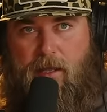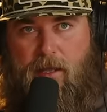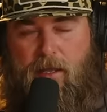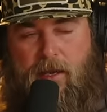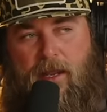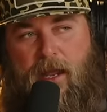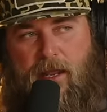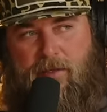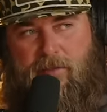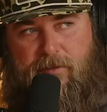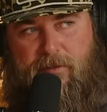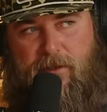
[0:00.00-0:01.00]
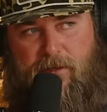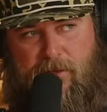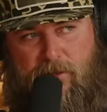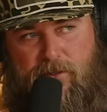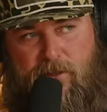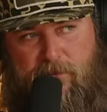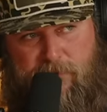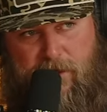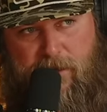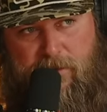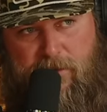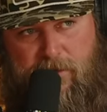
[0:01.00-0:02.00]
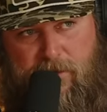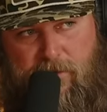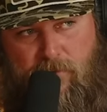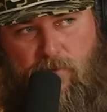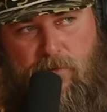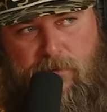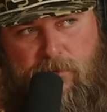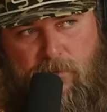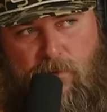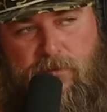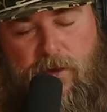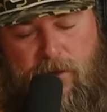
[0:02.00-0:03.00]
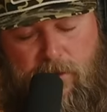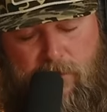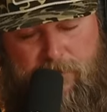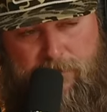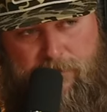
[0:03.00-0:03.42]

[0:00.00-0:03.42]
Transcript: And it has uh, diligent defense, wolf wolf hunter,